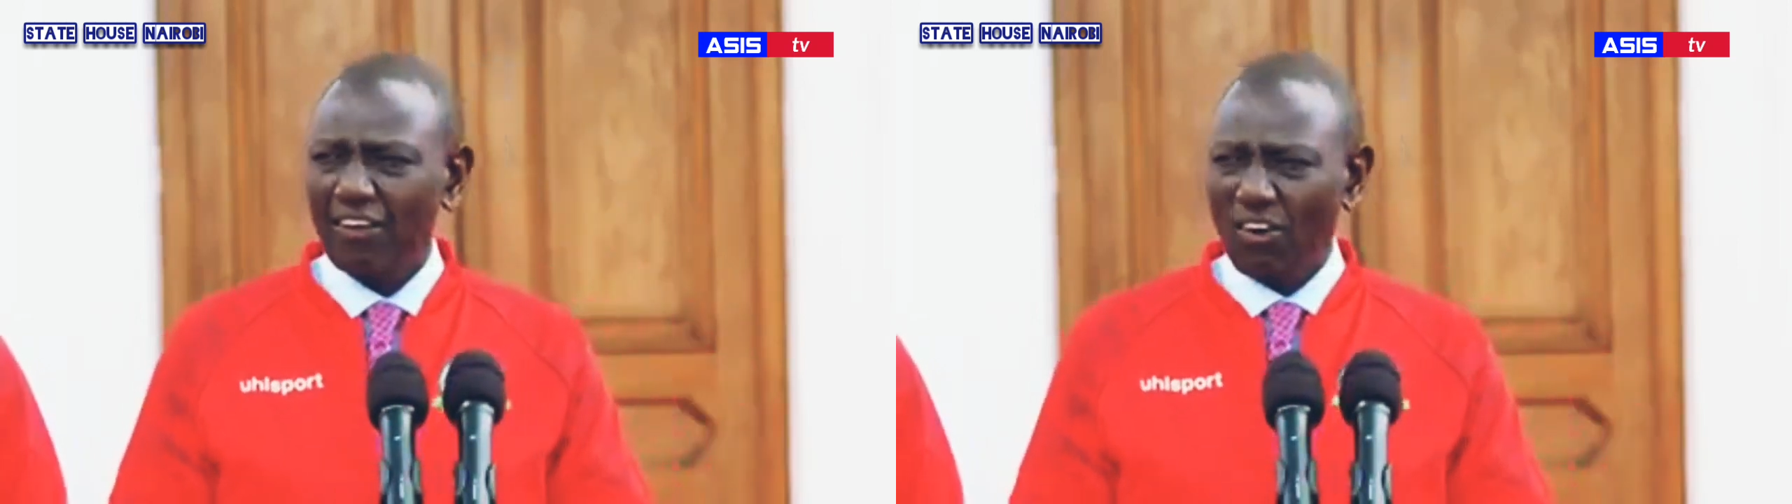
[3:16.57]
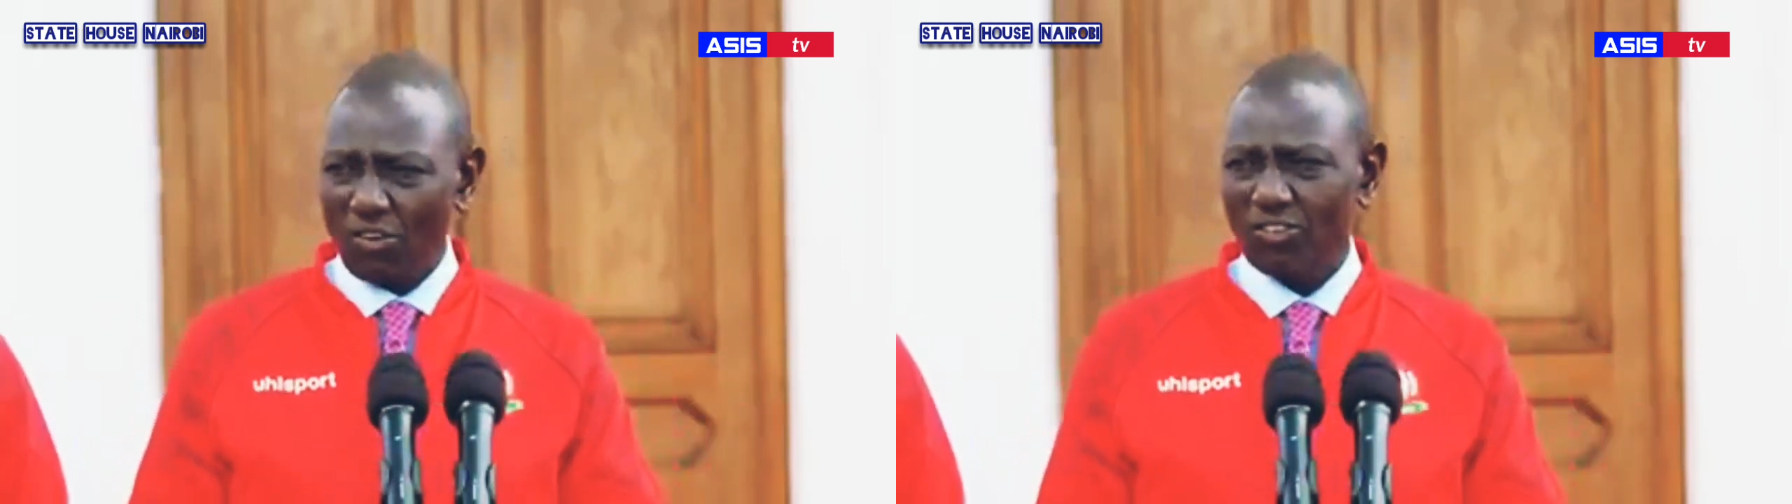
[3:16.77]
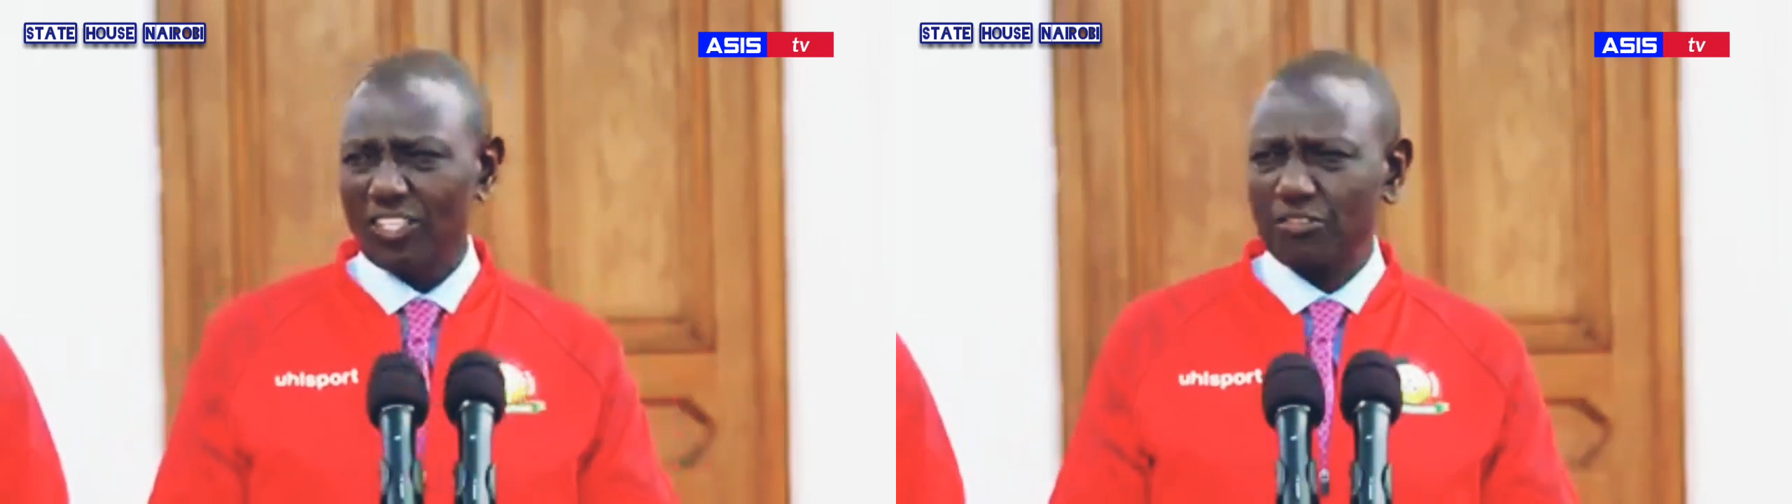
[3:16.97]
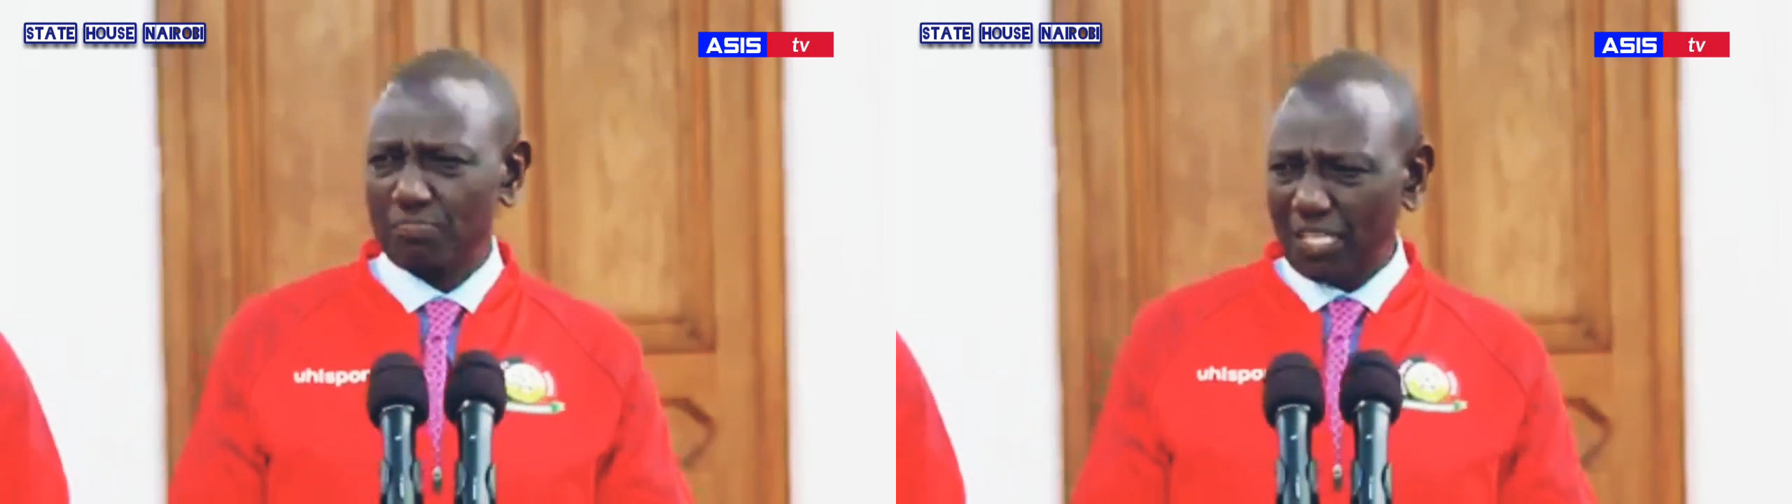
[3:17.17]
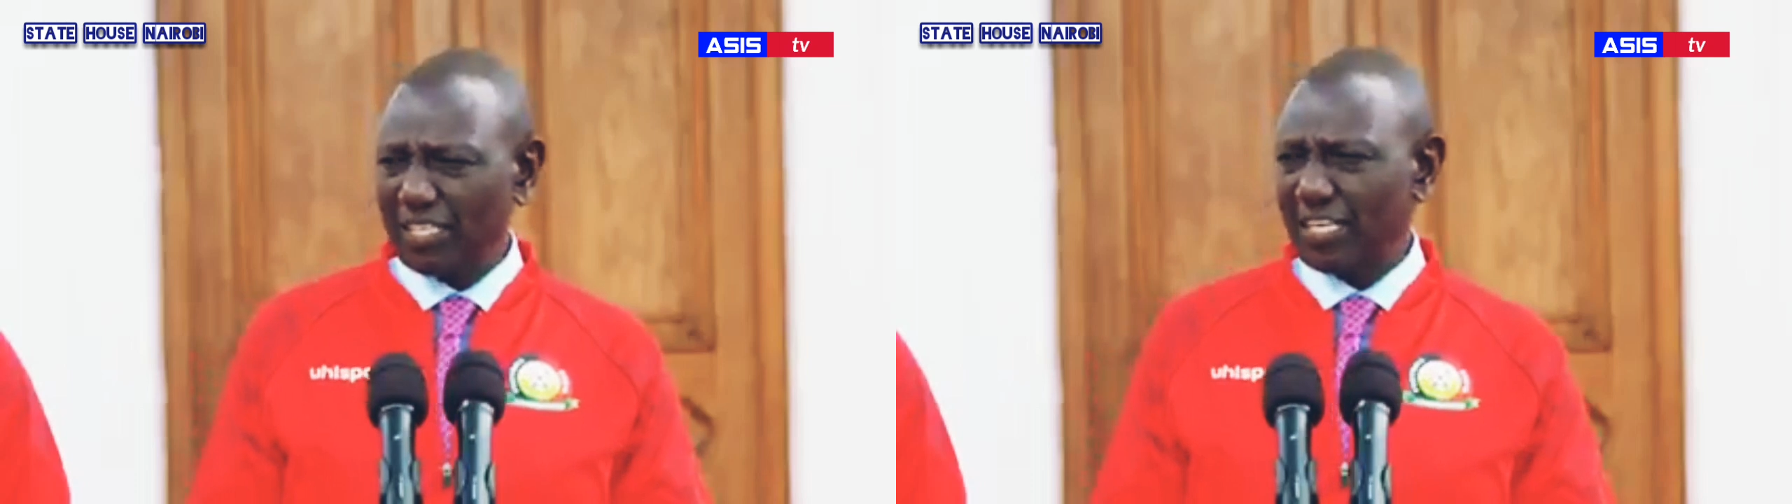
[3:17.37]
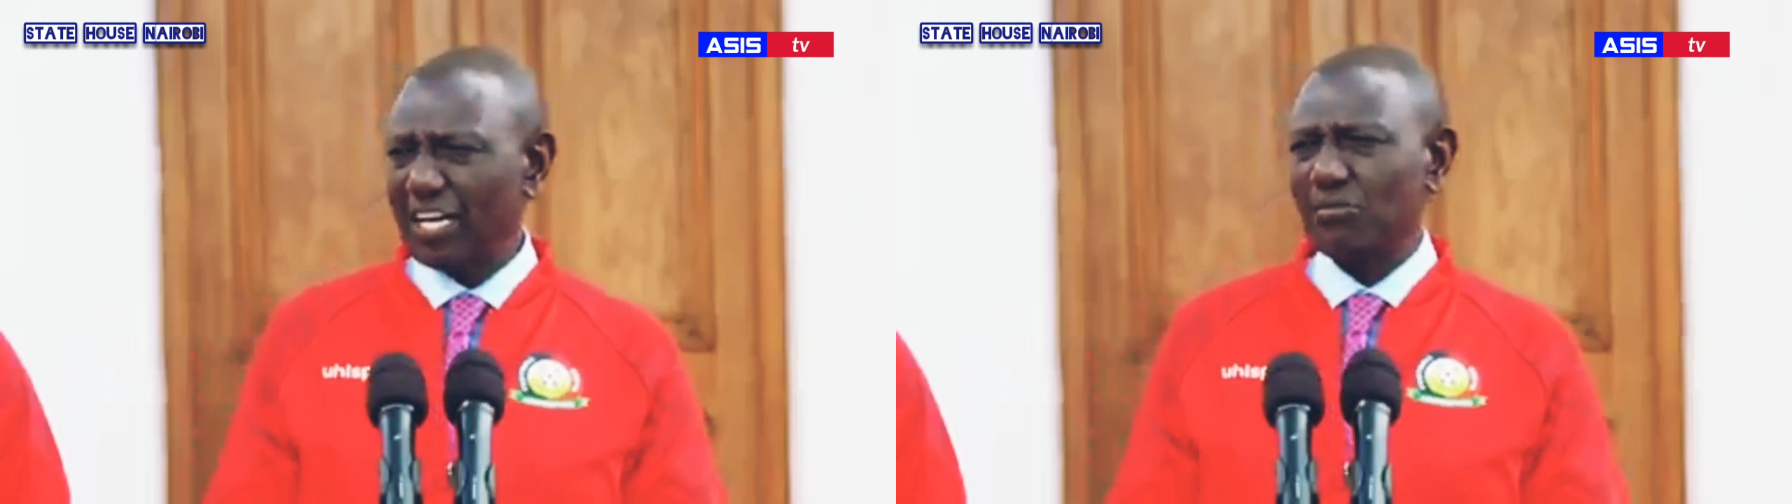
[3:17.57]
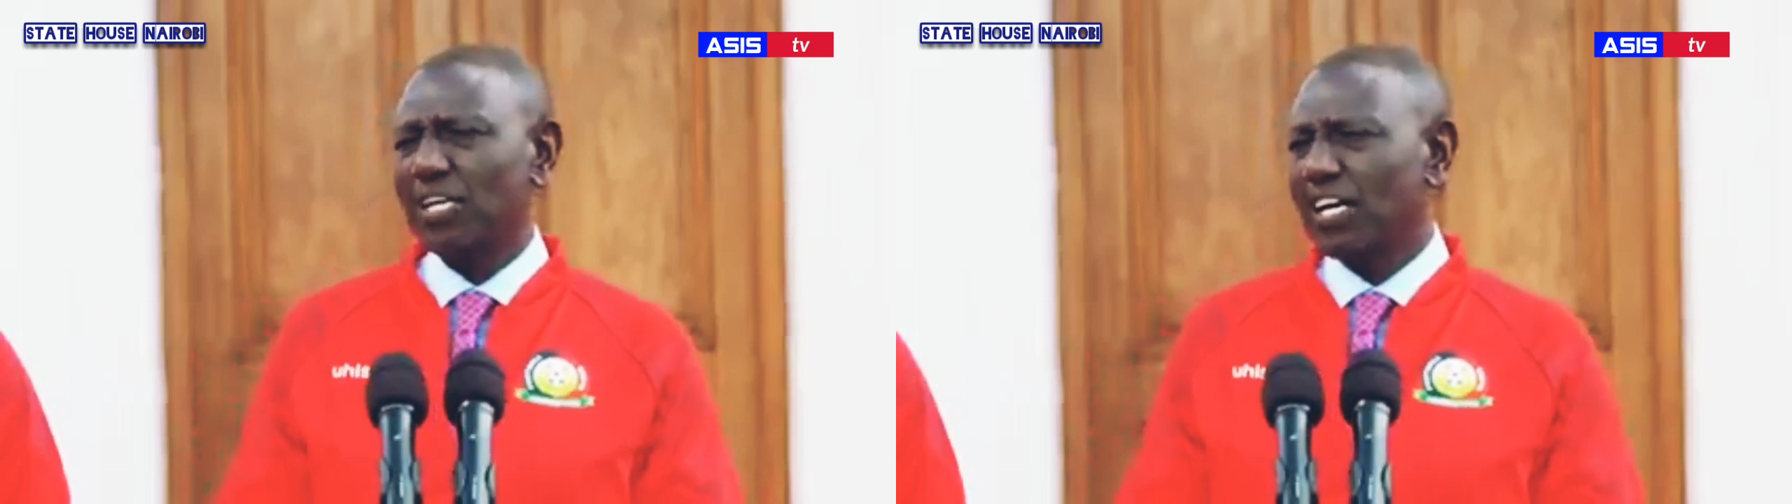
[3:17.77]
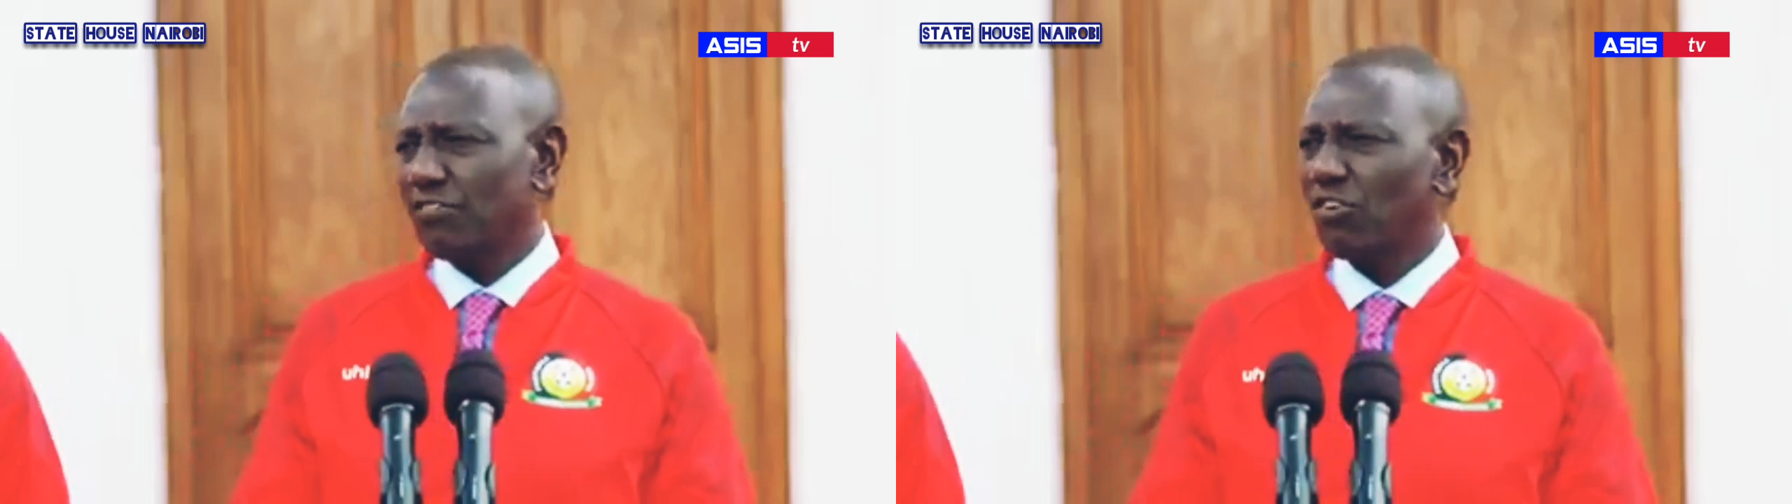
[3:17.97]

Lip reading: on this bid, and we have